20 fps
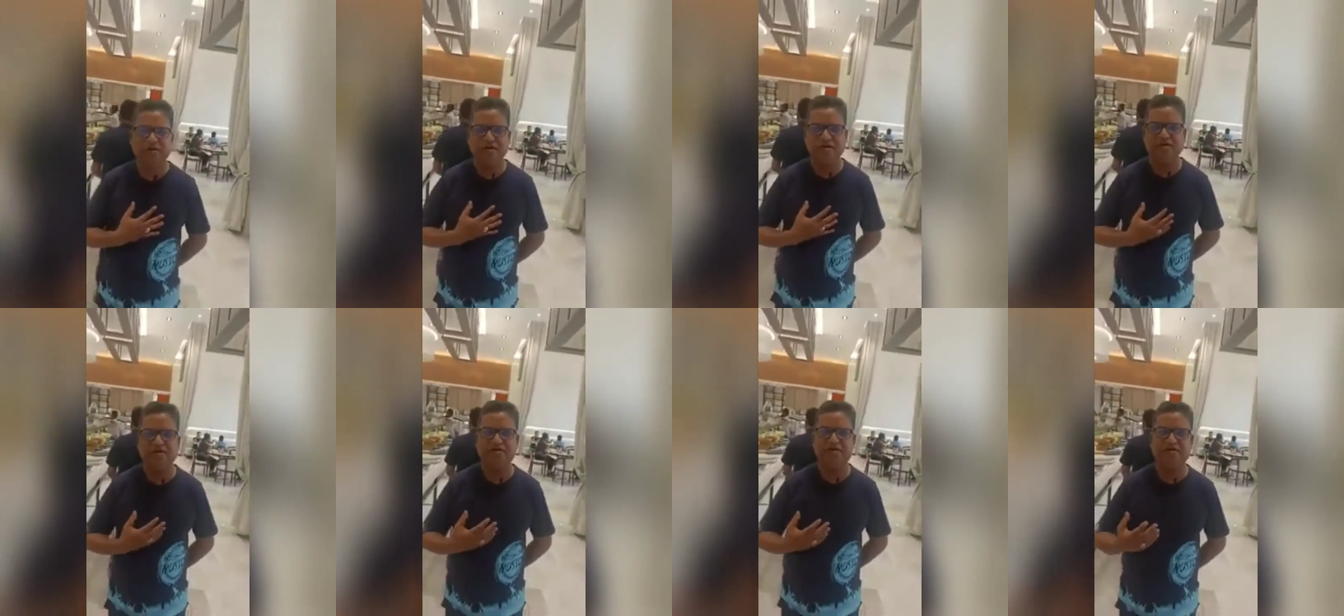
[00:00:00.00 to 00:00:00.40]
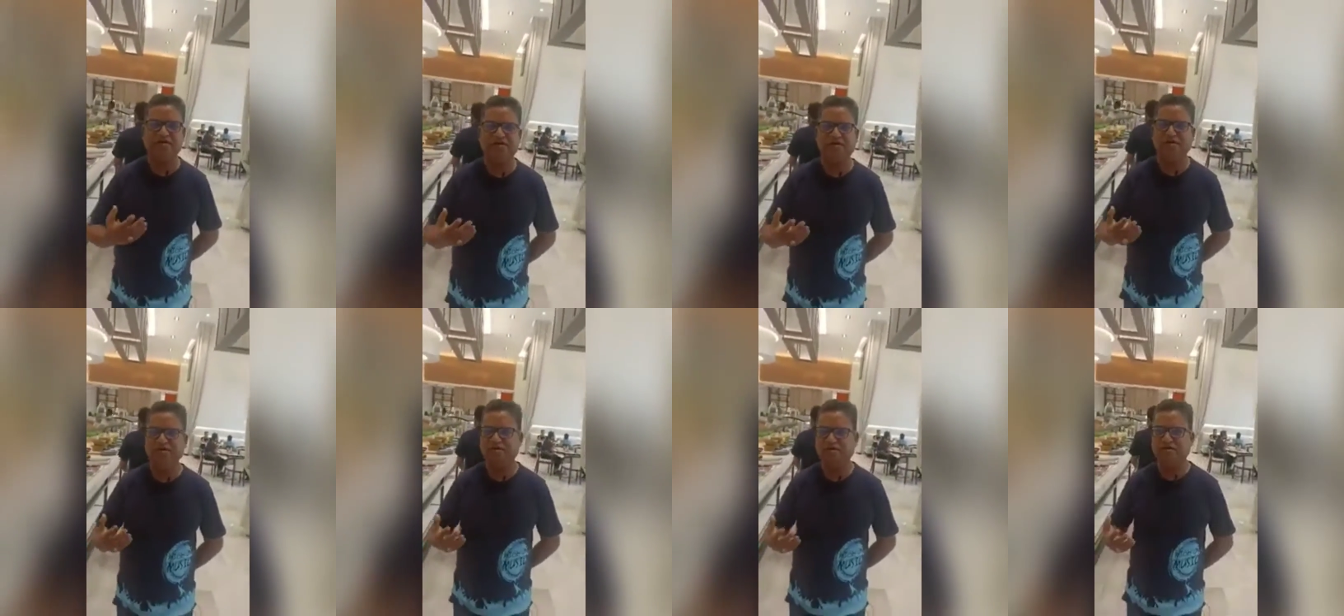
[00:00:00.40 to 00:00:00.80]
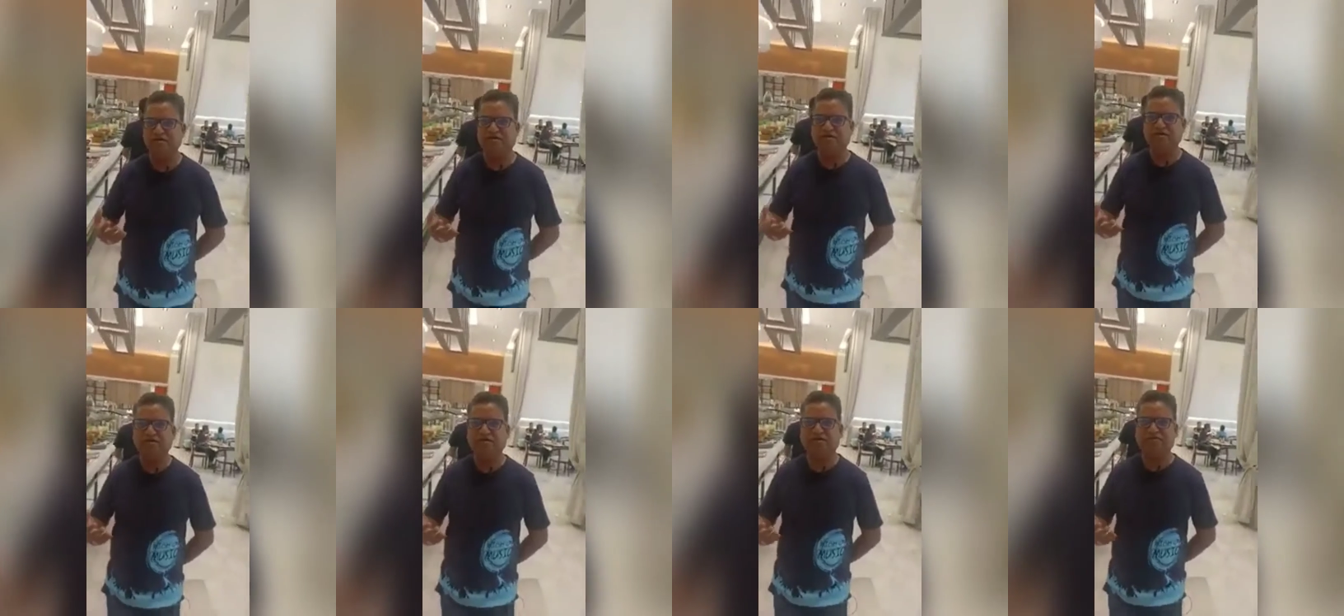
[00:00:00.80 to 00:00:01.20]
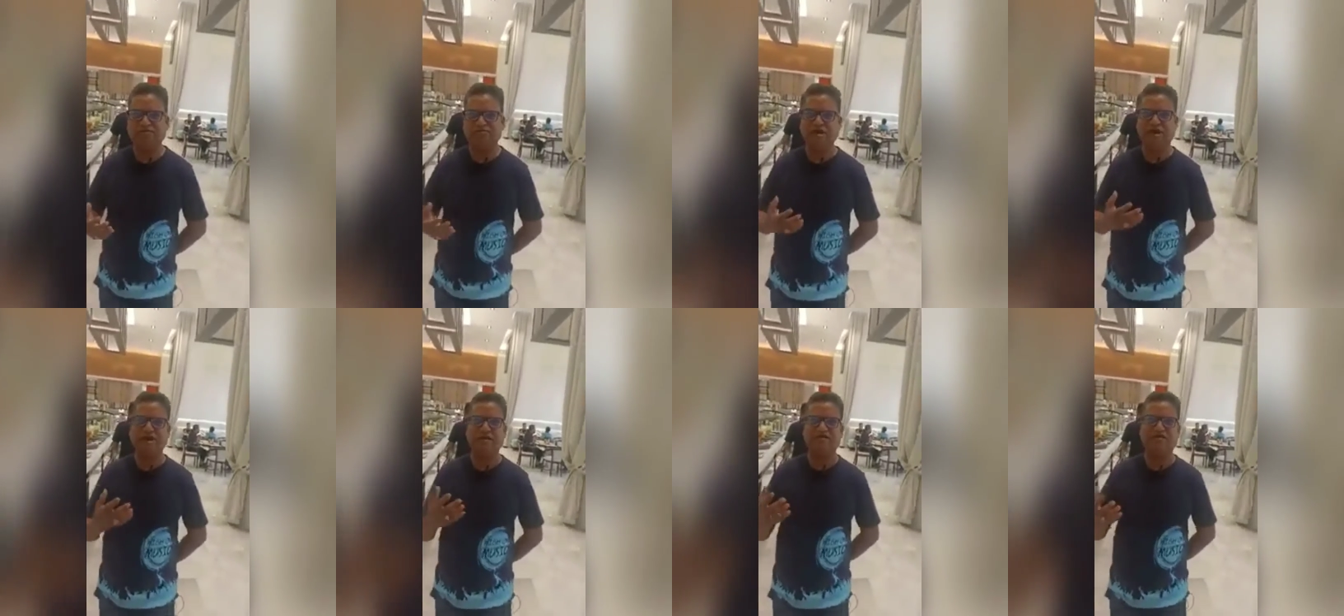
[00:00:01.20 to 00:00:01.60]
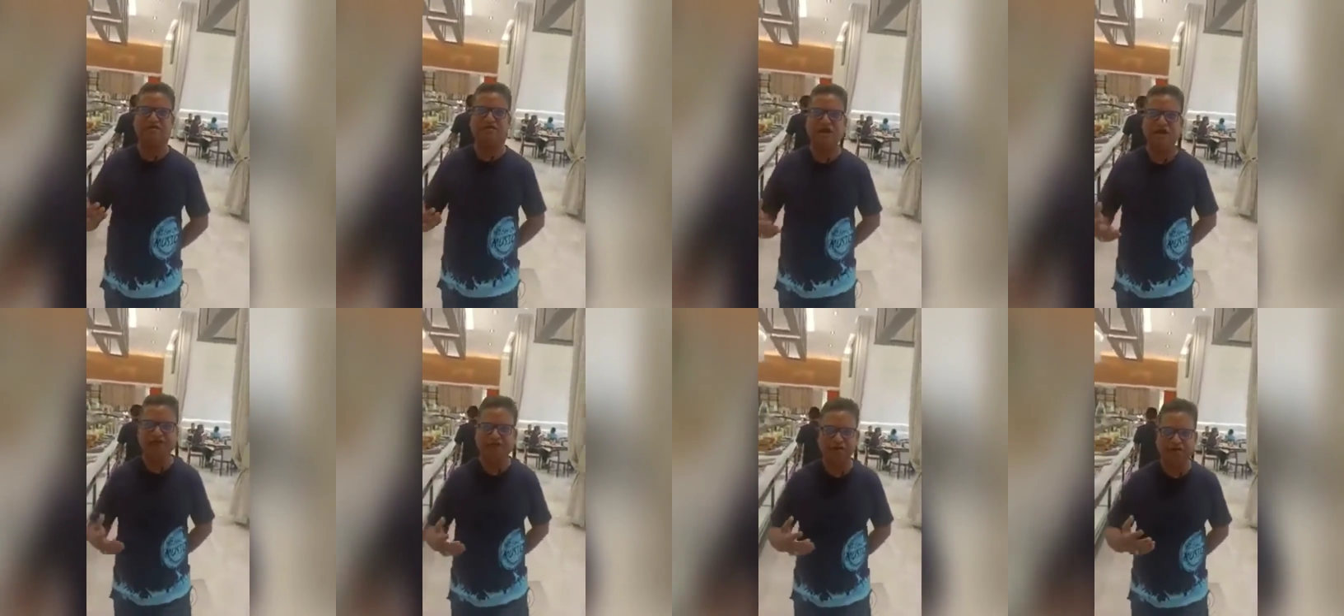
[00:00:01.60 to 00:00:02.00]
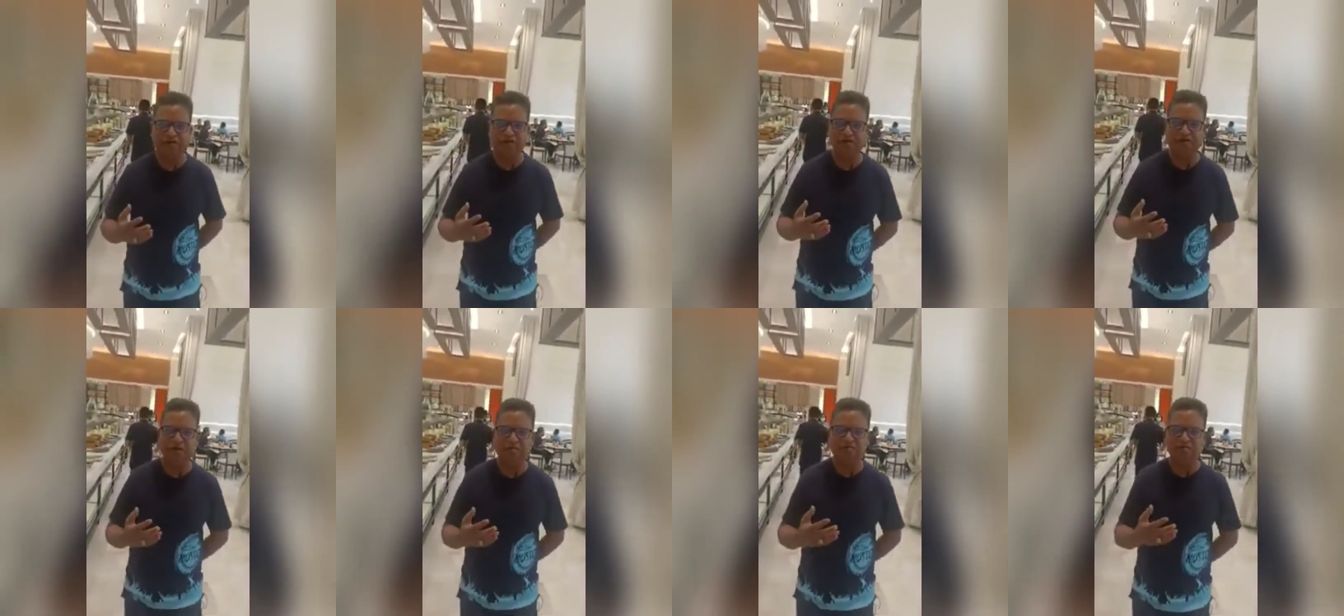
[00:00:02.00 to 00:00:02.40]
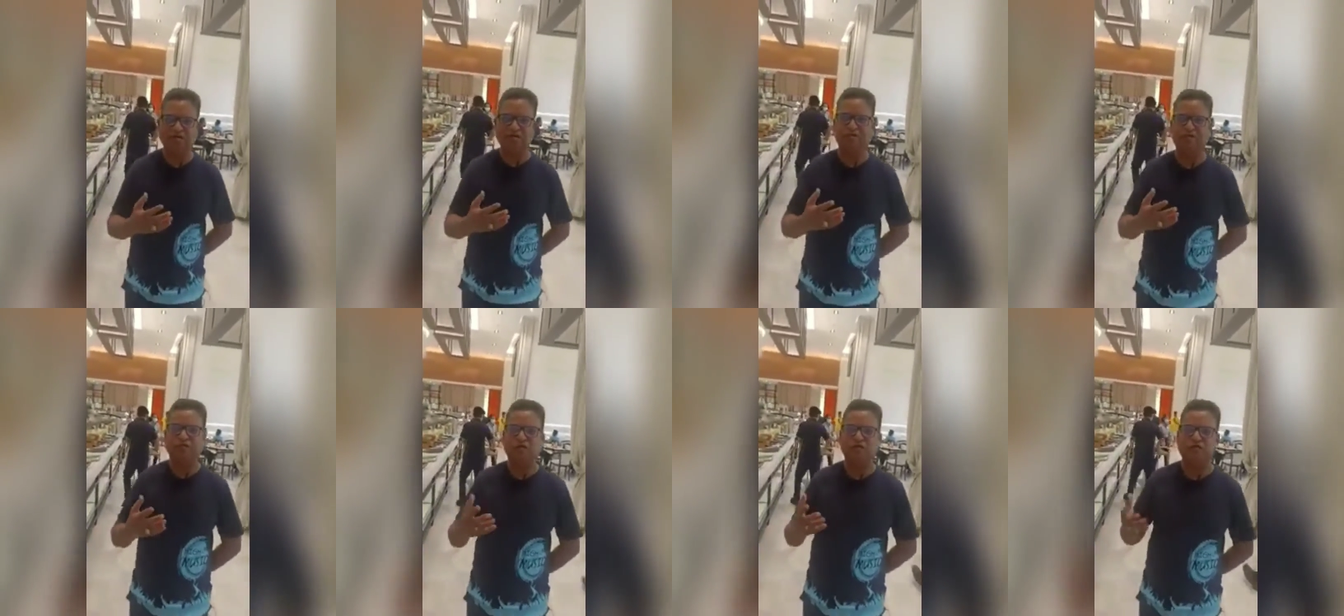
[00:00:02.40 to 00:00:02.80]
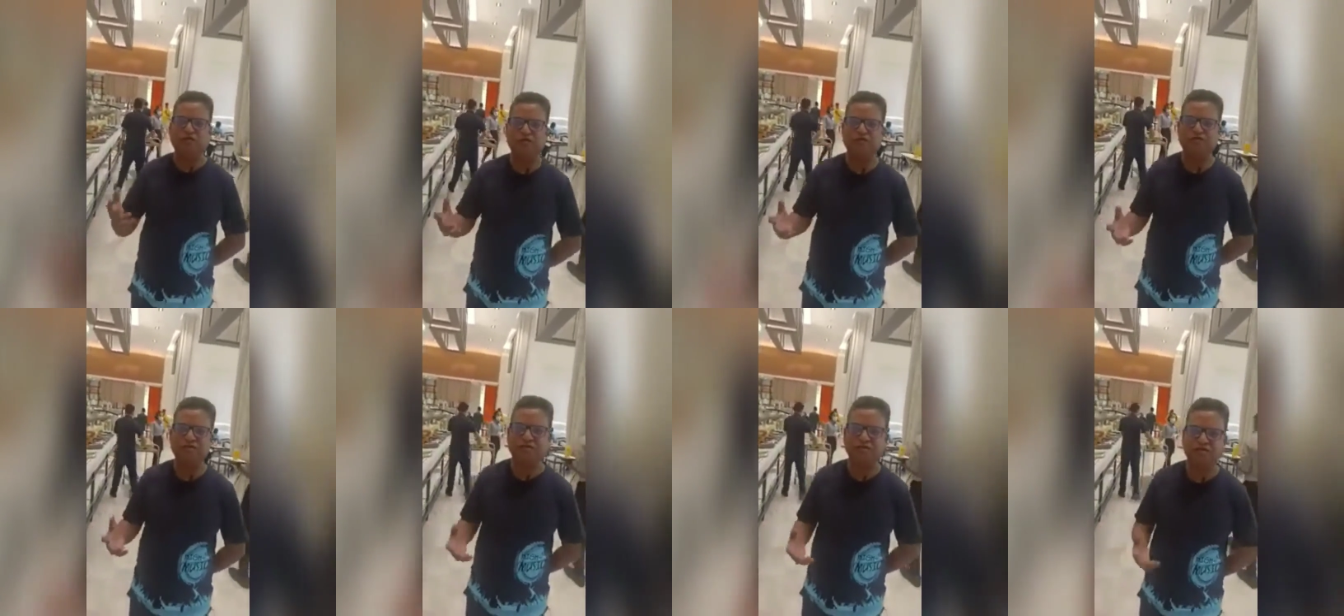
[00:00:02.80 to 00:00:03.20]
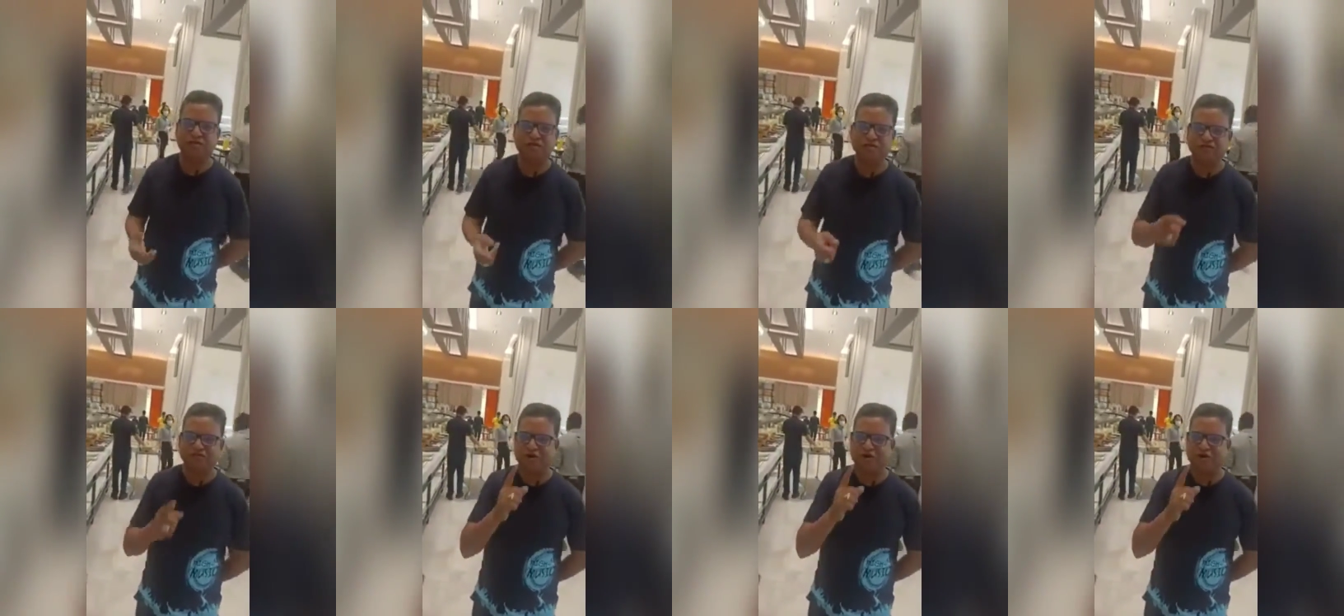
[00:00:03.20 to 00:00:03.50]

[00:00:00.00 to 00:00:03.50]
but uh, in spite of having number of offices,